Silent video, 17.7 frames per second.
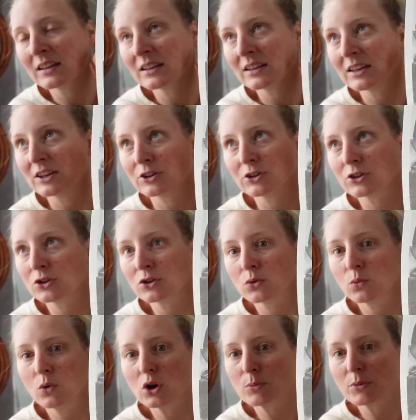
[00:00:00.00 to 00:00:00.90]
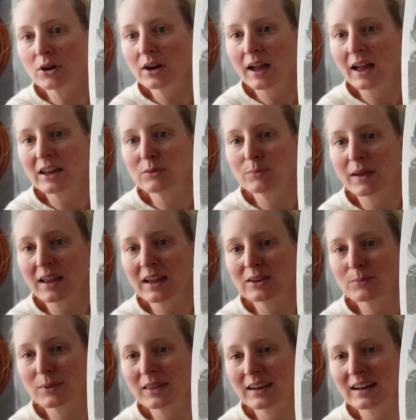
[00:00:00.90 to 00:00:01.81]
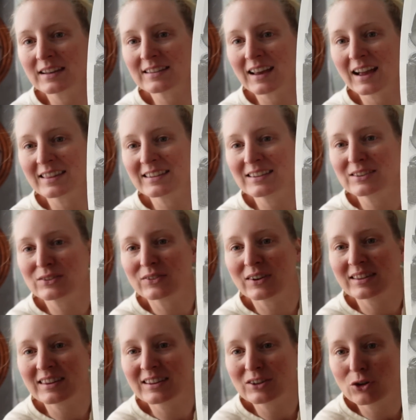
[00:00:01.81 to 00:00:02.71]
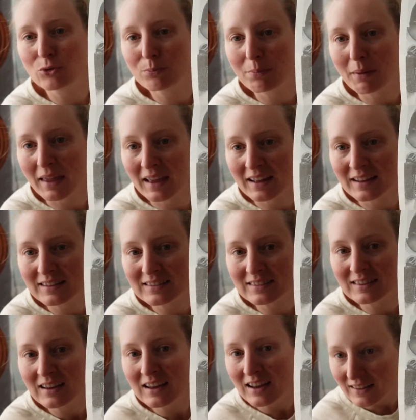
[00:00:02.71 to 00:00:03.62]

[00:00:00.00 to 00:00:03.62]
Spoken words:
ear warmer headband, but then it's got these fun little bands